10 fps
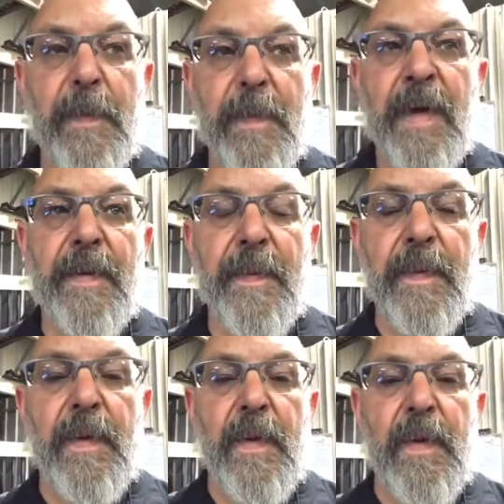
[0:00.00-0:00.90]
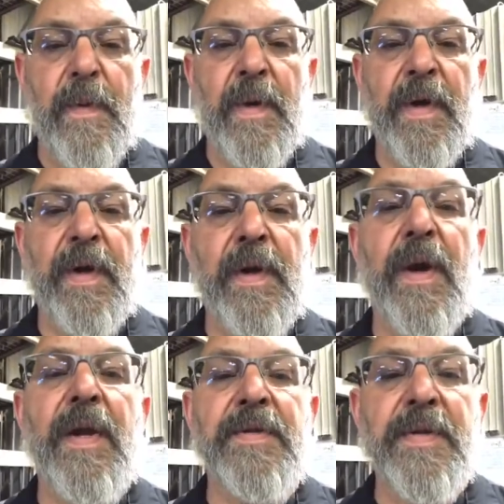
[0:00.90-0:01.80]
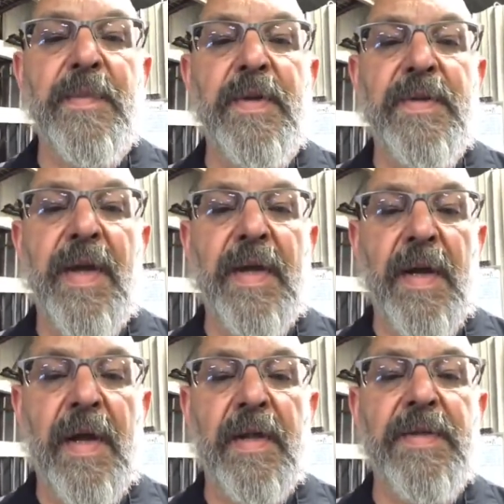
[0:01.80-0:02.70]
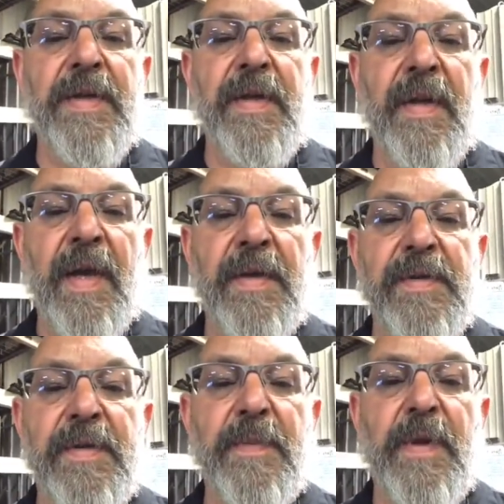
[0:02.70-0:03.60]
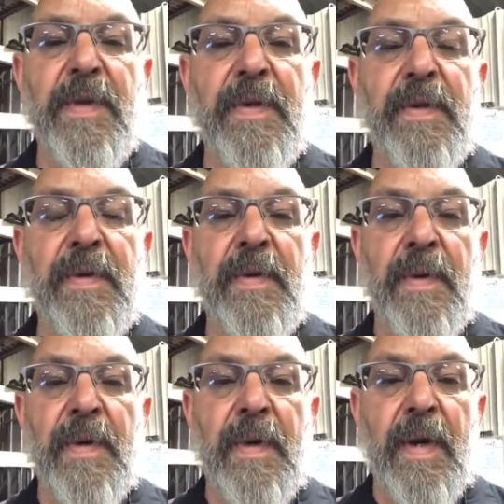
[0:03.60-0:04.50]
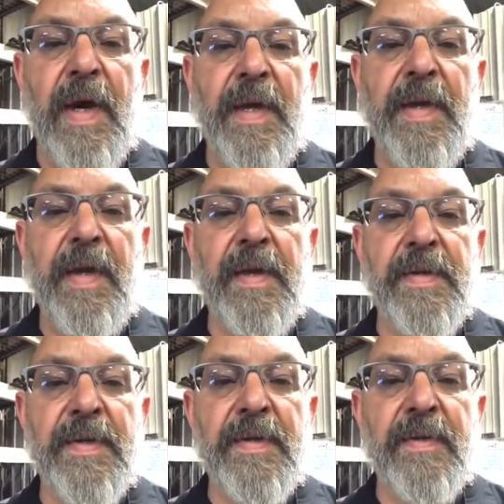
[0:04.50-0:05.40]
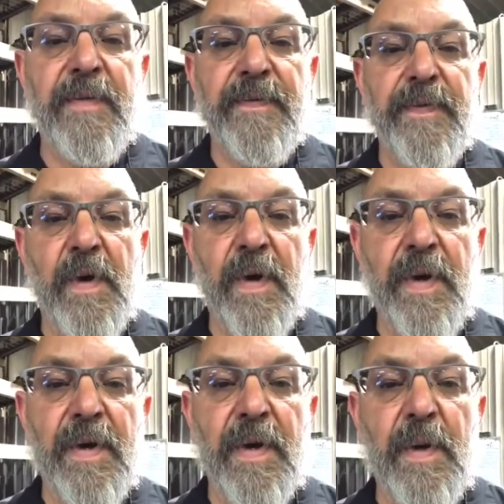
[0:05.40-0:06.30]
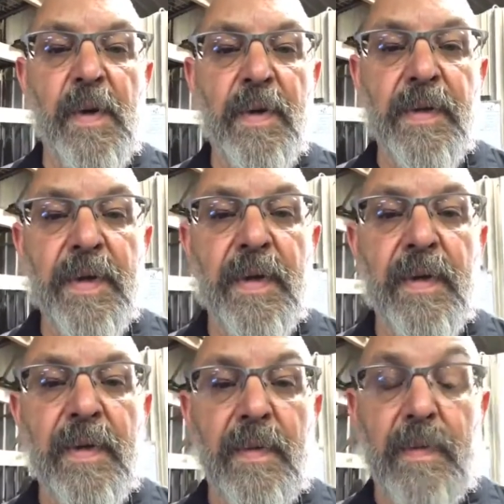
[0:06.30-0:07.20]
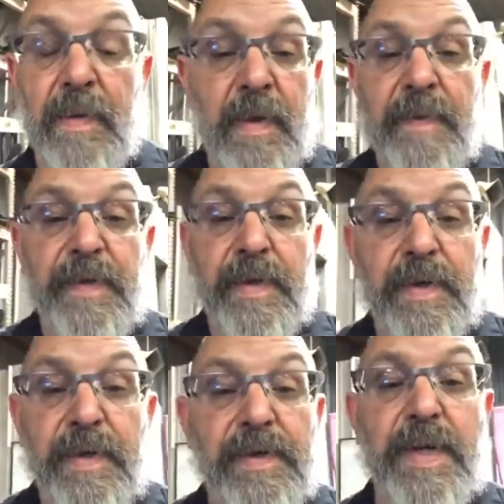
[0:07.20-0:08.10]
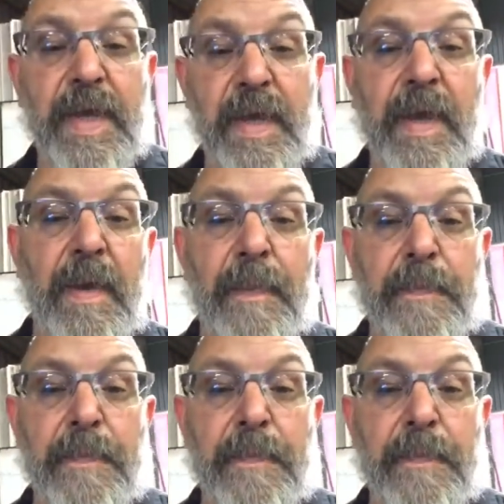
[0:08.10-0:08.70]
but we're going to create some new technology and some new ideas for your older, well, even your new JK.